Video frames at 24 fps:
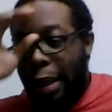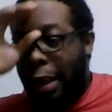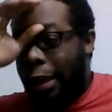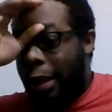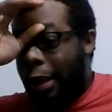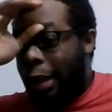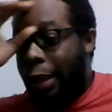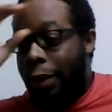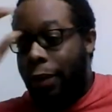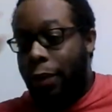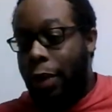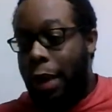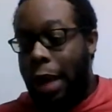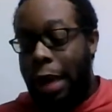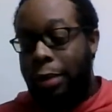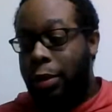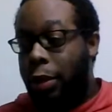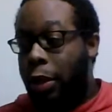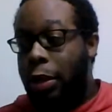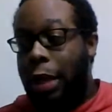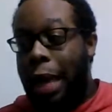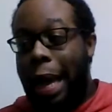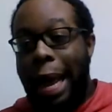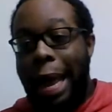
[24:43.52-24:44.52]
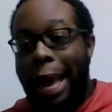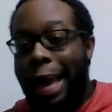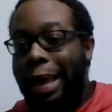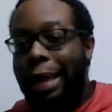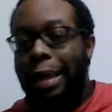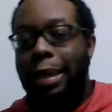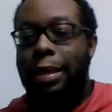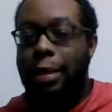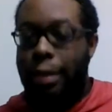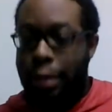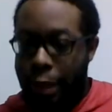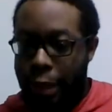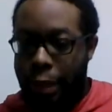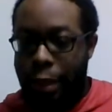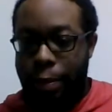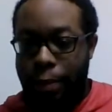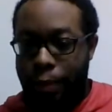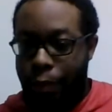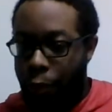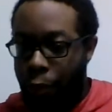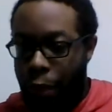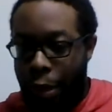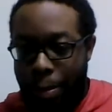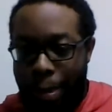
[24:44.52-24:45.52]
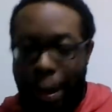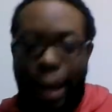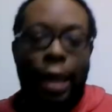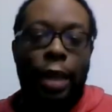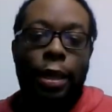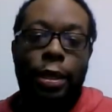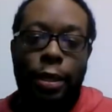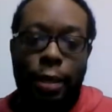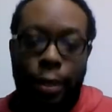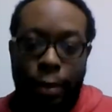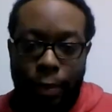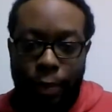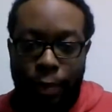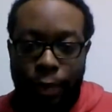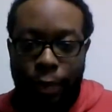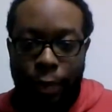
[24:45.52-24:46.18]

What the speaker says: Even I told you, I hate this team with a passion.